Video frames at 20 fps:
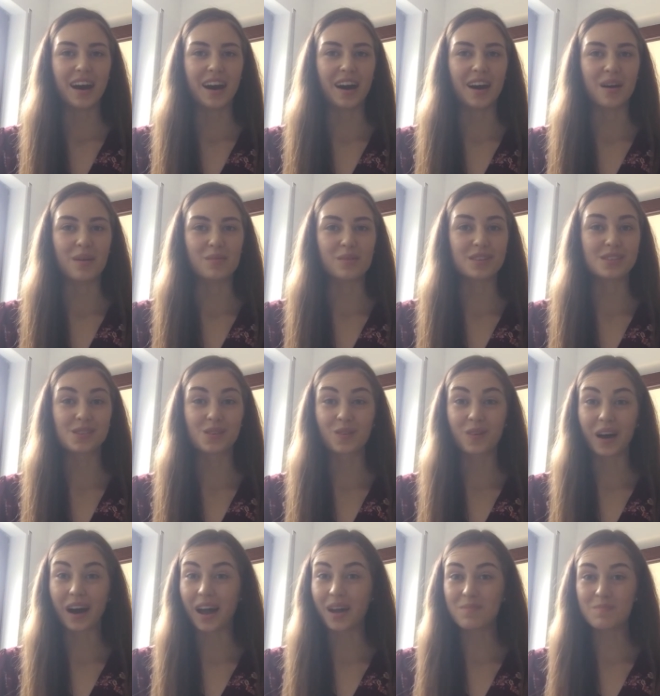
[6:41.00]
Um, and
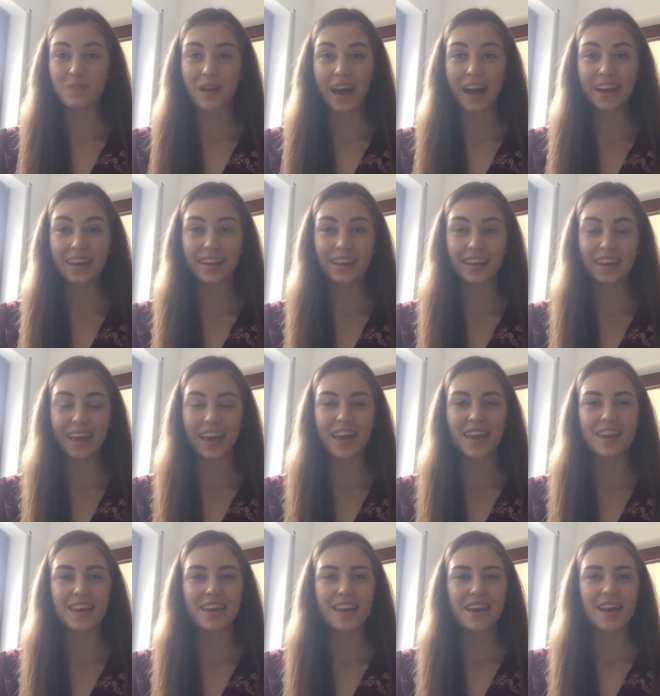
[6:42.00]
so I'm back
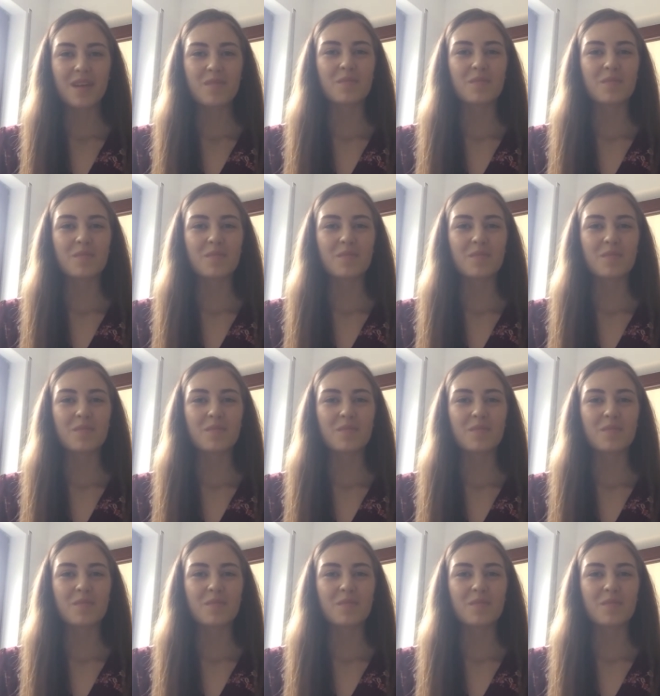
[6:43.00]
again,